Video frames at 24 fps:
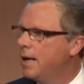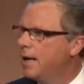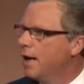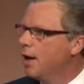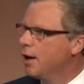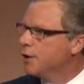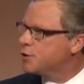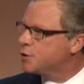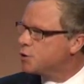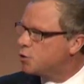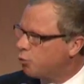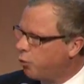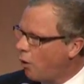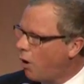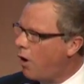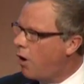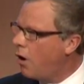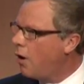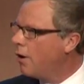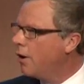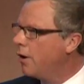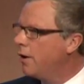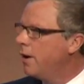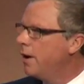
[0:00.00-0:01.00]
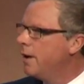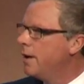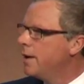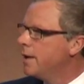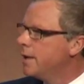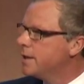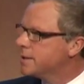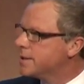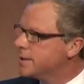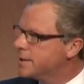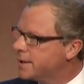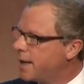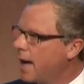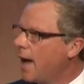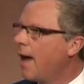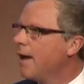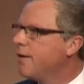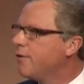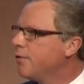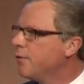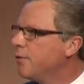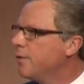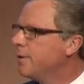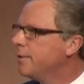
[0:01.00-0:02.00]
a strong
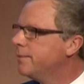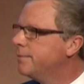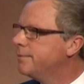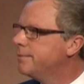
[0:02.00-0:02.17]
Saskatchewan.